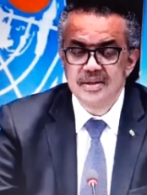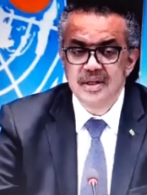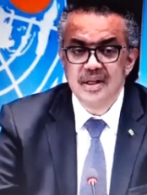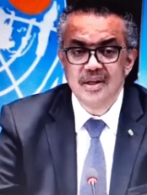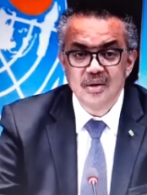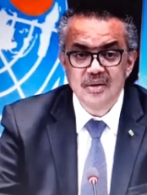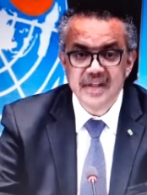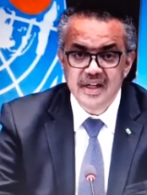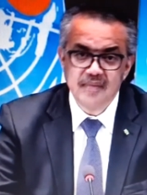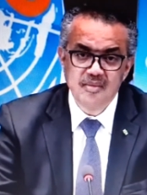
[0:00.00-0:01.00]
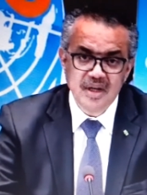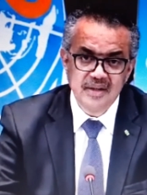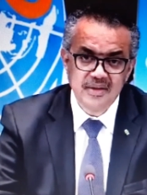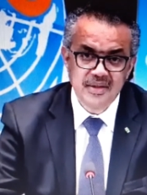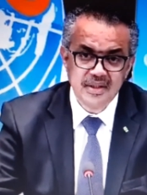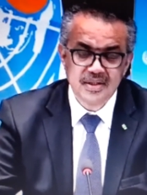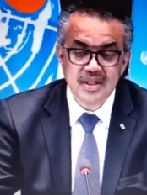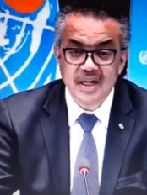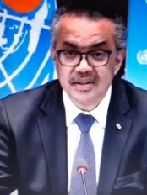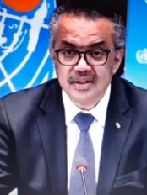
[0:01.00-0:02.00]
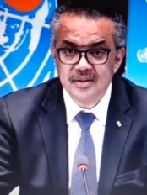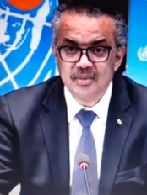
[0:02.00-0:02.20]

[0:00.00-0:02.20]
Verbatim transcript: in lower income countries starting to